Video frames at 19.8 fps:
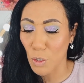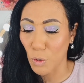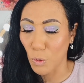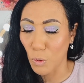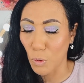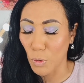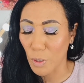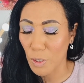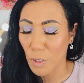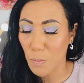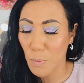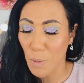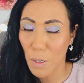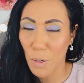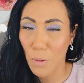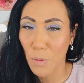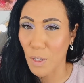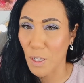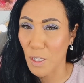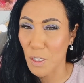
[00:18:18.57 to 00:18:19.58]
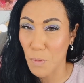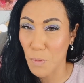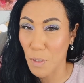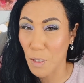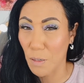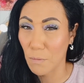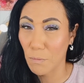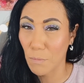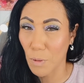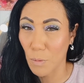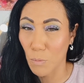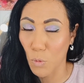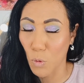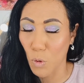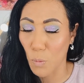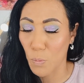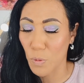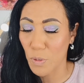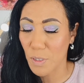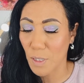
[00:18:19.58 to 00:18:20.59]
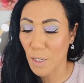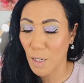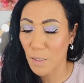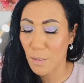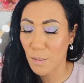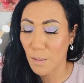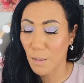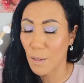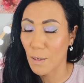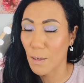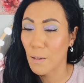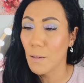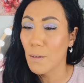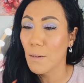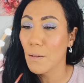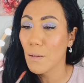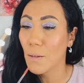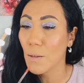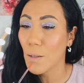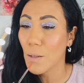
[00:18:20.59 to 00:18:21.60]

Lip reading: looks better and gives me a more precise line.